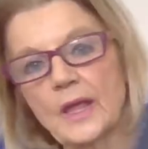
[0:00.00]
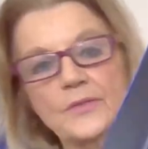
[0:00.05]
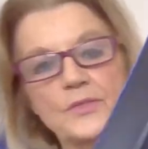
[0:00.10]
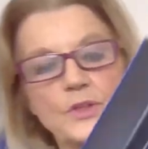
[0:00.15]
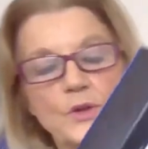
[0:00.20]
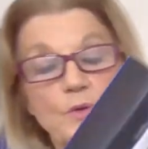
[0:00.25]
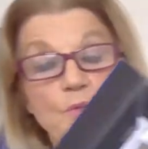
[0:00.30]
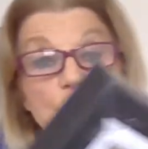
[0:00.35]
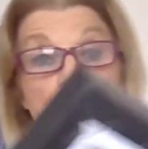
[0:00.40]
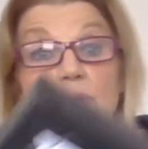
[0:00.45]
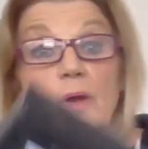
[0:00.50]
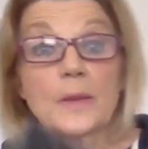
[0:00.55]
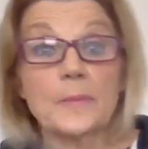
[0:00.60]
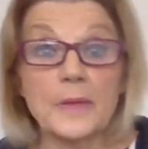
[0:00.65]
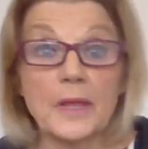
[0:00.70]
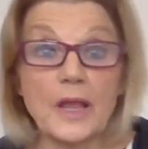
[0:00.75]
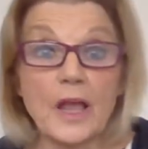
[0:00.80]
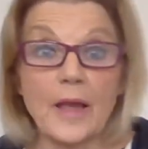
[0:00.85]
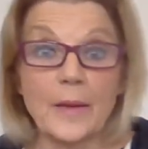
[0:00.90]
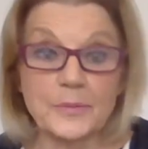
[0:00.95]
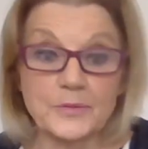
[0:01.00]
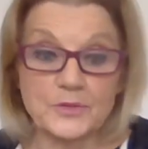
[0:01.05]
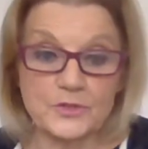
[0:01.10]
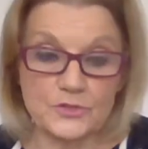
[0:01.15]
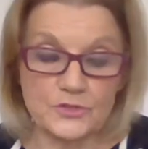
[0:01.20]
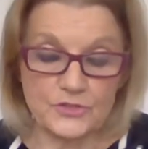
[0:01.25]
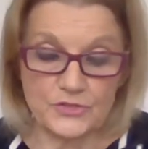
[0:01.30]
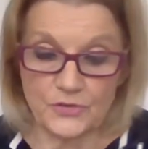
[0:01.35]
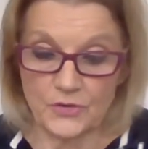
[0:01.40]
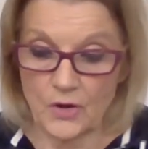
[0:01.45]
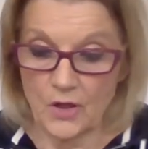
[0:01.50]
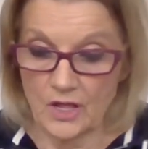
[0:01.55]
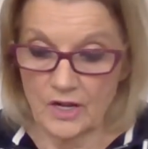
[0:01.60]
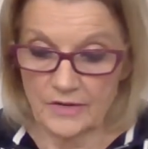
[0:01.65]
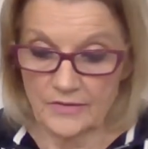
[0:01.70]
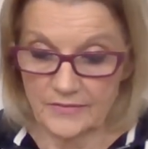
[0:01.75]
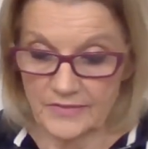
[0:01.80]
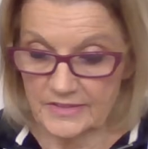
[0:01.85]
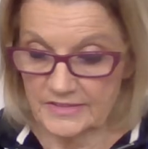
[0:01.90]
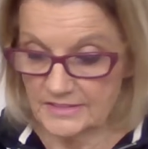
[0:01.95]
there are framing options for all
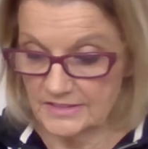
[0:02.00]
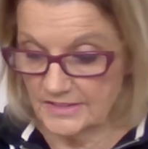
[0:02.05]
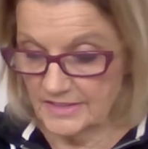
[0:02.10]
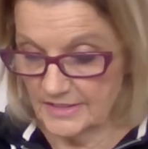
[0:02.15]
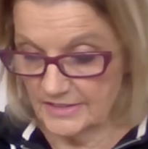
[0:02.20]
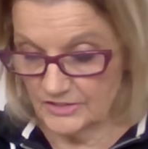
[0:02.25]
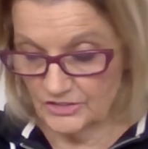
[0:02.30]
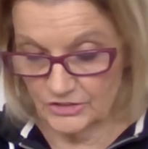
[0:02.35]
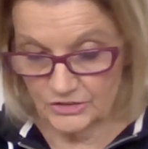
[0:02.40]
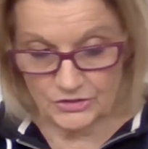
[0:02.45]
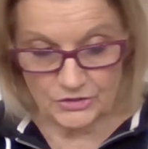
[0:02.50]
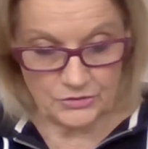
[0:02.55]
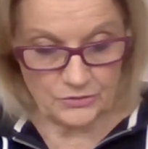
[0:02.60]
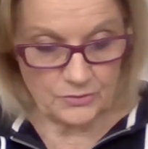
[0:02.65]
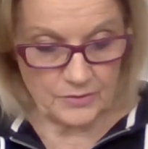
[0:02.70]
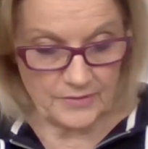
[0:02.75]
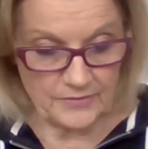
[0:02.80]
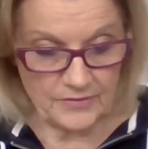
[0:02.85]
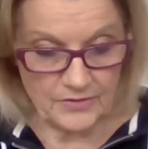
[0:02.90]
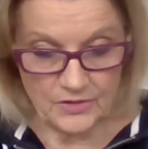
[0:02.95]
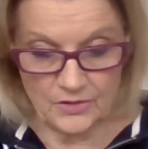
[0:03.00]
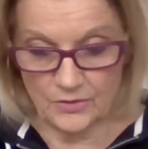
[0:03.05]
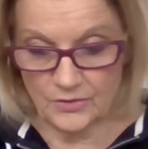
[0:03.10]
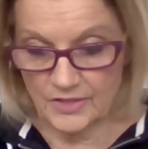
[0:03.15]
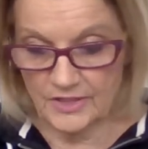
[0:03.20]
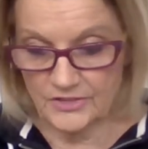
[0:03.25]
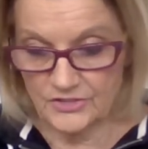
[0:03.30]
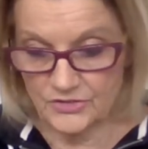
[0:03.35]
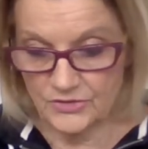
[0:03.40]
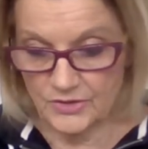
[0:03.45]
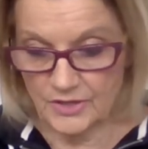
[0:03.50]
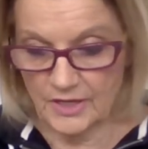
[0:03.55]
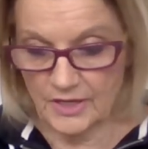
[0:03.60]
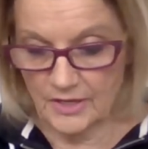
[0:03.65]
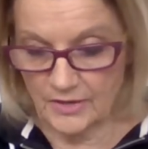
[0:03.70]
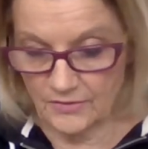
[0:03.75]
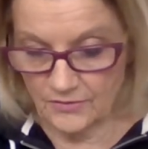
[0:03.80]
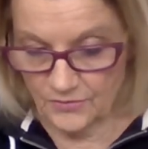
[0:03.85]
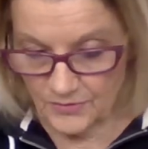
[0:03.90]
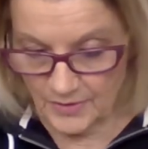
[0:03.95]
of these things too, even though these are the
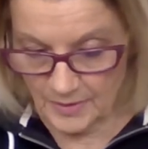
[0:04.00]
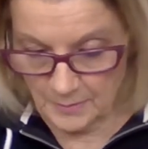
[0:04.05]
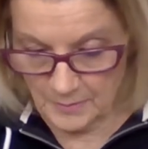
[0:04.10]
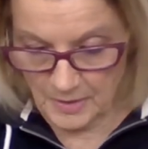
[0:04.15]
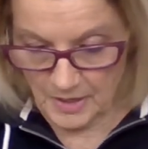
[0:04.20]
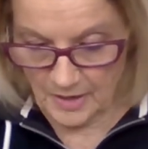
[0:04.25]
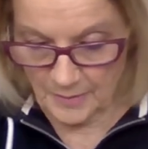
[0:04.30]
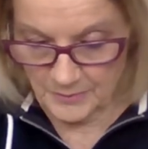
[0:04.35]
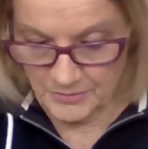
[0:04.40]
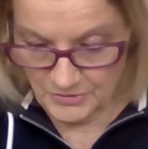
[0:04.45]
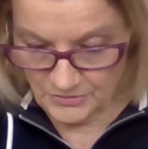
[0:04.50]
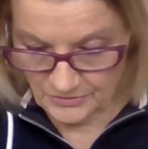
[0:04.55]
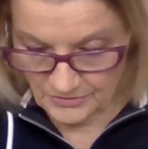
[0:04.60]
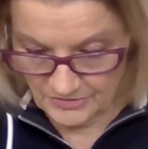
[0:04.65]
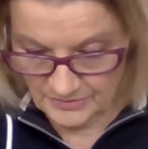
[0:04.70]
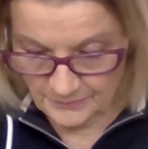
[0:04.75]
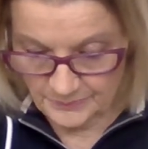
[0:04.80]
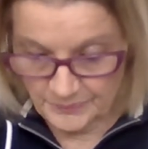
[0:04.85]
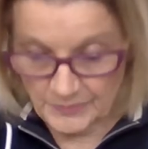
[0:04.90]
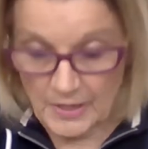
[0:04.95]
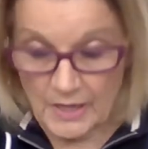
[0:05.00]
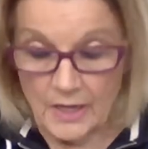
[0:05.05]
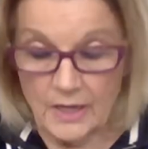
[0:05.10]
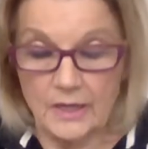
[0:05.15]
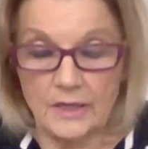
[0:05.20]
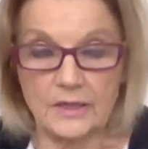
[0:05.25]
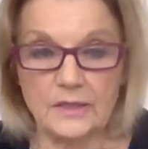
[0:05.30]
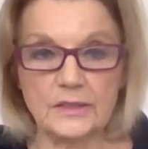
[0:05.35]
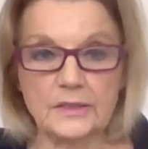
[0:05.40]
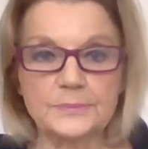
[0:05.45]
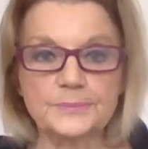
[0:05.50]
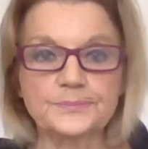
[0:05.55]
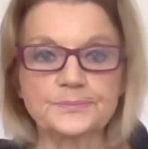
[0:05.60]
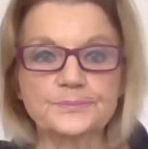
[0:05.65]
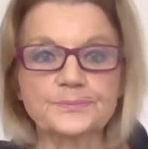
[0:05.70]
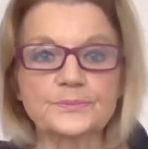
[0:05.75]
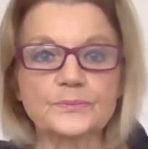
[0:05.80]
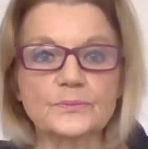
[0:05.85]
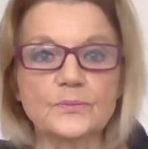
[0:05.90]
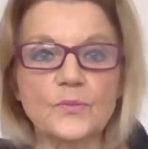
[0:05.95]
unframed options.
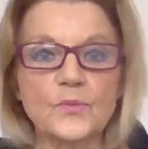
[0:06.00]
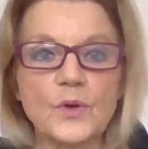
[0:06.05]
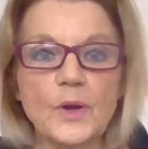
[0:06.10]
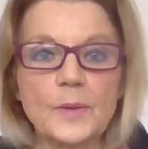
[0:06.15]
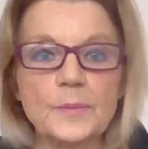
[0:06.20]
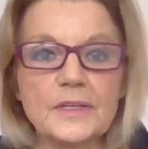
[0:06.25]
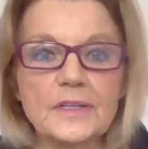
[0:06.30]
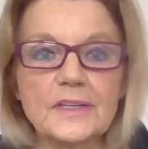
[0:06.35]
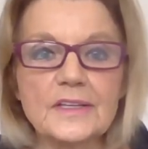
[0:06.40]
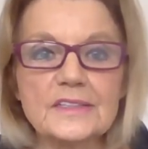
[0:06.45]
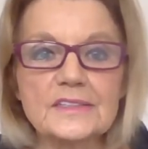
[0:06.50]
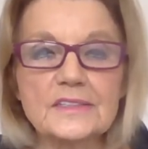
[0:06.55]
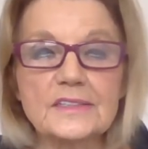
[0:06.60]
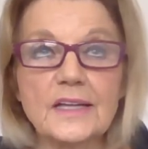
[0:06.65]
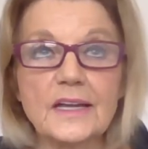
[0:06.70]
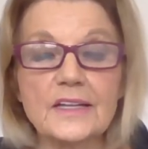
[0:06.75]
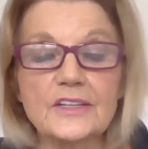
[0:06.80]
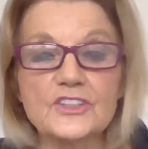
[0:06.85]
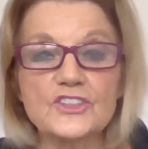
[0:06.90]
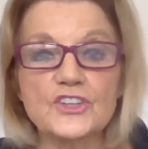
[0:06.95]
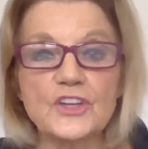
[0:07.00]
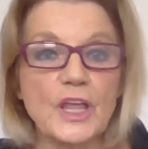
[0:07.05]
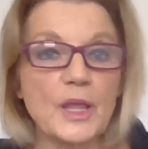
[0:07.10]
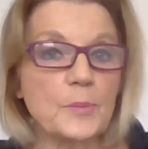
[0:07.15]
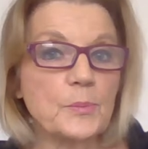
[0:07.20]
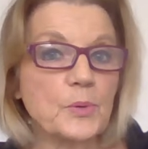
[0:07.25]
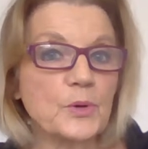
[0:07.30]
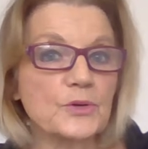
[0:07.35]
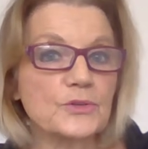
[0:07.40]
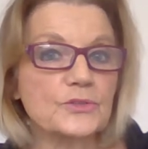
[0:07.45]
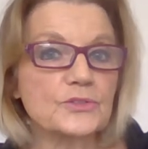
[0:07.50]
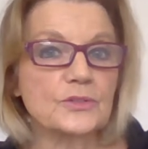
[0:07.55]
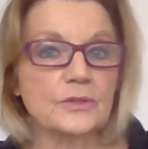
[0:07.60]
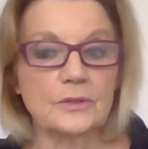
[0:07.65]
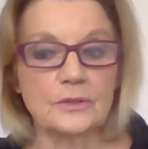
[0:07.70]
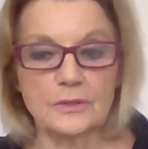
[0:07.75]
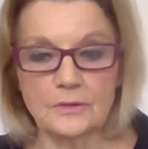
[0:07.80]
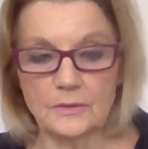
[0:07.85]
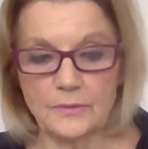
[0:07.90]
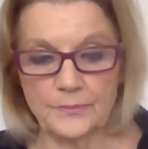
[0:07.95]
Framing is such a
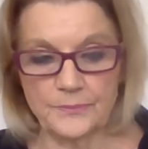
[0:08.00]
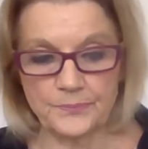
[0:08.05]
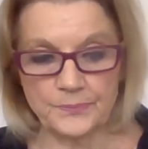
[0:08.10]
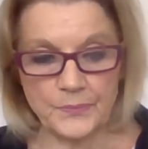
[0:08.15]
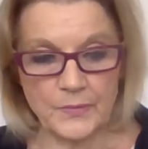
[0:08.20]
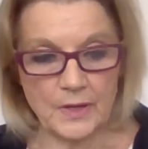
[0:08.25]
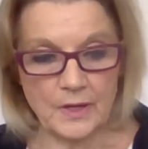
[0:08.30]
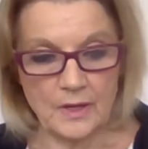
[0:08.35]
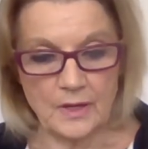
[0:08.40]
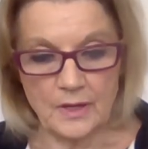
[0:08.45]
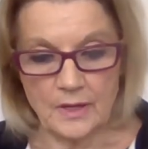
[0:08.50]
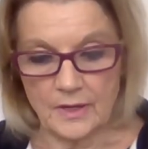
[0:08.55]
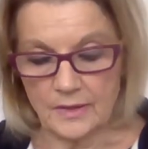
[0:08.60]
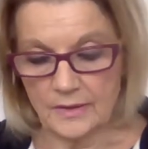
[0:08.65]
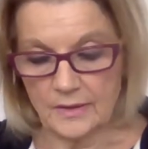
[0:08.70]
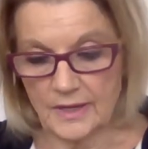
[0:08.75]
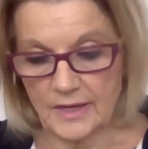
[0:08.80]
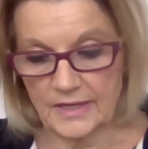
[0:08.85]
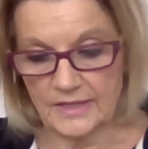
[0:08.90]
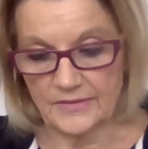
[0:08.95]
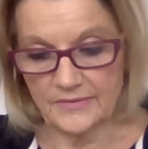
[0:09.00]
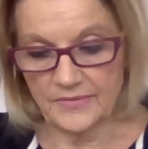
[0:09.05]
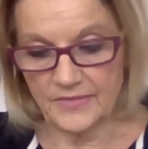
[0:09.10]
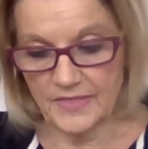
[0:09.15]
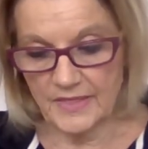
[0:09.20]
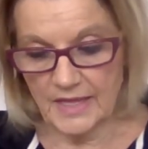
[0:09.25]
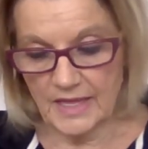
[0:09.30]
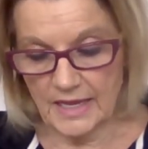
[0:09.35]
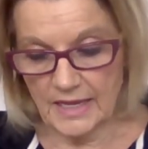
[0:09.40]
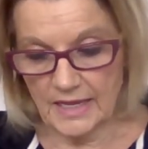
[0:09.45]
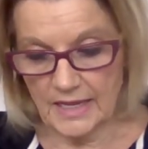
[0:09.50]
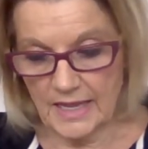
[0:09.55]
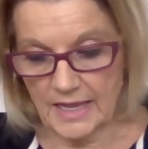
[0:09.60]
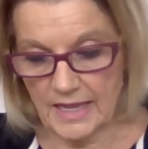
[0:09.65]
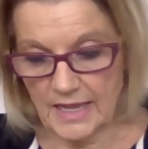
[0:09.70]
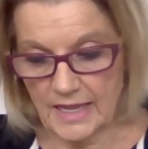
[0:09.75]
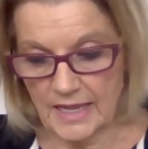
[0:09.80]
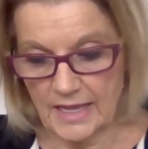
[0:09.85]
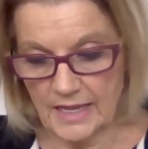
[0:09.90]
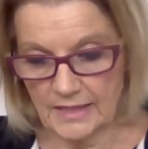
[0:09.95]
personal kind of thing,
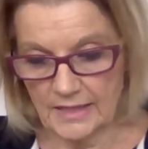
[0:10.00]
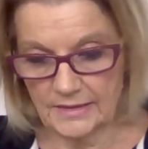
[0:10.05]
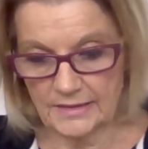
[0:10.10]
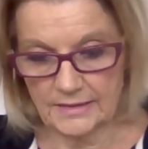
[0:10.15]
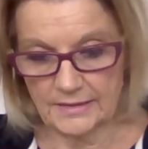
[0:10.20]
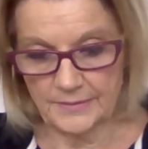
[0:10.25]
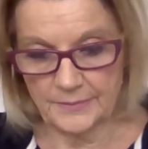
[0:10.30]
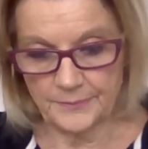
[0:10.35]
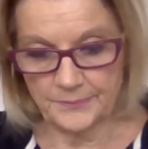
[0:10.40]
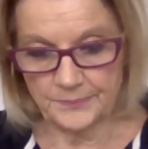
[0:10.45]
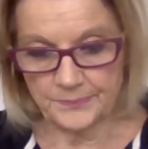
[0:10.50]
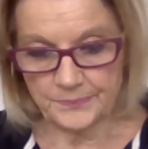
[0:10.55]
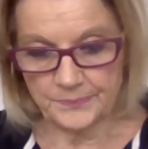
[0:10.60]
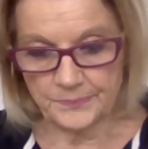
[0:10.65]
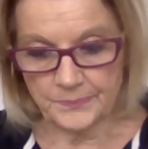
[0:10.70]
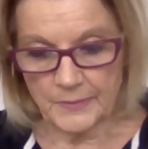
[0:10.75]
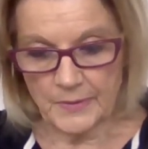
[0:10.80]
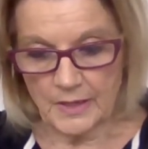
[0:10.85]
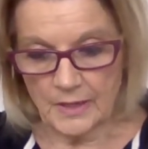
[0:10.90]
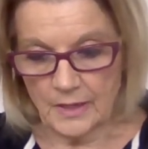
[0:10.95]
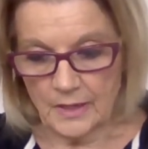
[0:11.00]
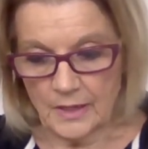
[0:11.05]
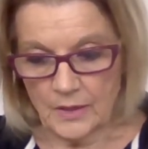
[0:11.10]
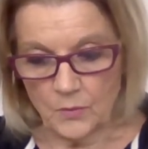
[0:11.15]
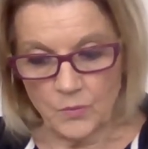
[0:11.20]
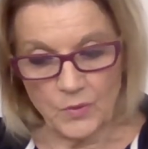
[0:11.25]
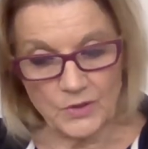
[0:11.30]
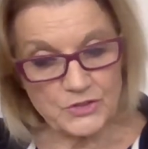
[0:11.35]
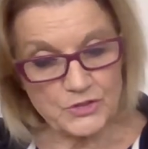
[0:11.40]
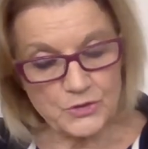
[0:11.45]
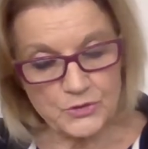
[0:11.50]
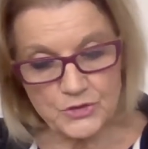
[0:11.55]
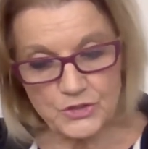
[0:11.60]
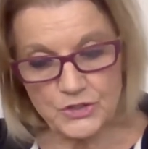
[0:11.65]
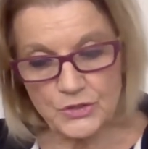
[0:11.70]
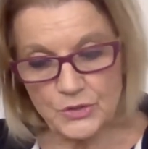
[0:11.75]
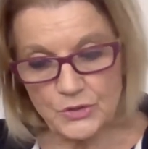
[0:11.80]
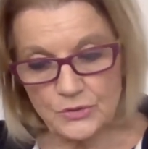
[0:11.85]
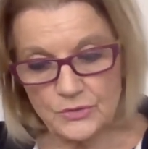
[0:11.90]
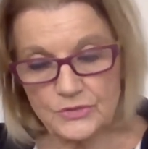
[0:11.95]
and what you
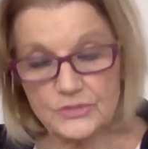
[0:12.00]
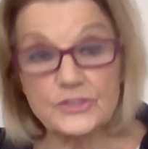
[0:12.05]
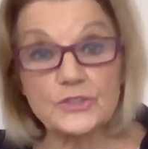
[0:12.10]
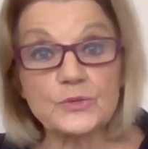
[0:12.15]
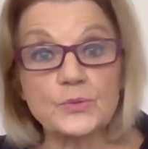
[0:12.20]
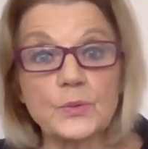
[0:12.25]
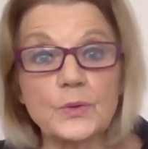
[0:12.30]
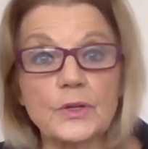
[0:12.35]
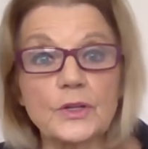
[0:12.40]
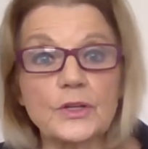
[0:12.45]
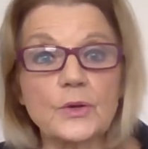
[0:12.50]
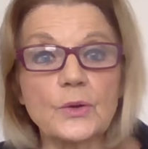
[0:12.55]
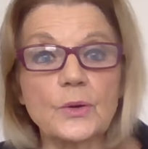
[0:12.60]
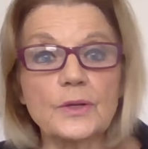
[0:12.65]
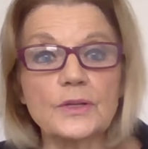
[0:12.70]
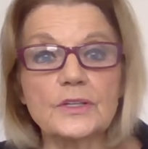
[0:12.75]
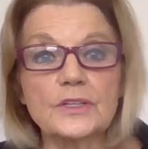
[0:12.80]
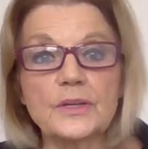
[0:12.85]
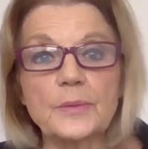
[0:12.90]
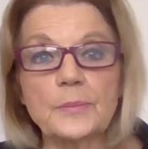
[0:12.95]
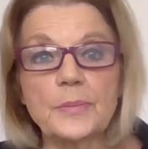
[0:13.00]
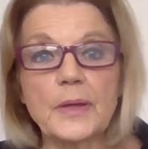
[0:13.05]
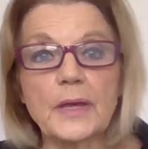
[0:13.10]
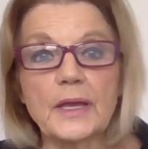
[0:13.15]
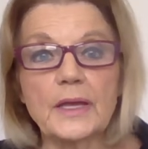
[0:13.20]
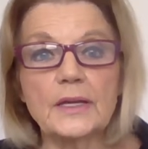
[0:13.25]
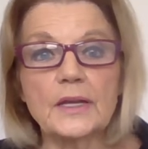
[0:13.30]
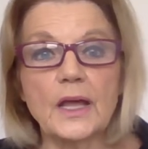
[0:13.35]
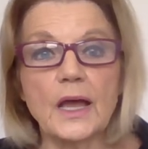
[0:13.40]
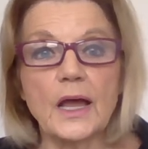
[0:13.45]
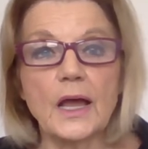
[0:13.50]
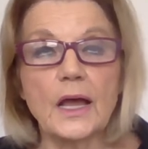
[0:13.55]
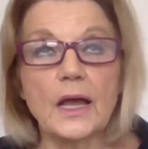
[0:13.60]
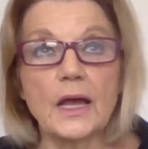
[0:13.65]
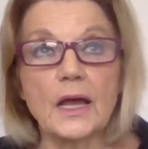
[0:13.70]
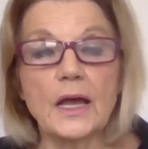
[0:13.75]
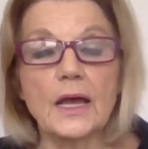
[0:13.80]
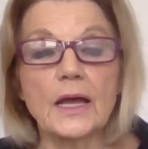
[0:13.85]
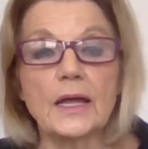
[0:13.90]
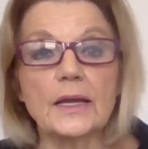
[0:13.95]
choose is really going to depend
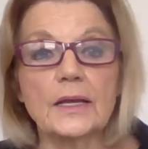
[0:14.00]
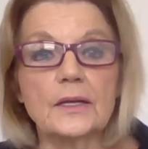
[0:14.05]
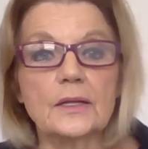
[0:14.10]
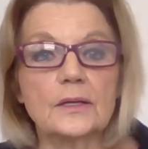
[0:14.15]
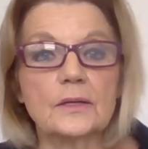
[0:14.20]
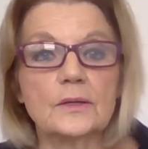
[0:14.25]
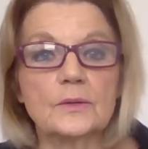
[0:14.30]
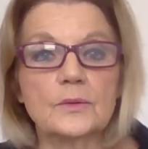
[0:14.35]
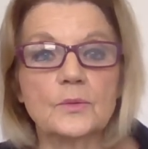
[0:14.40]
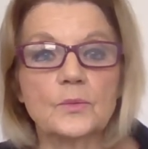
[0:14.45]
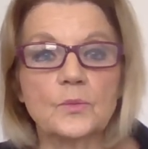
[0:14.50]
on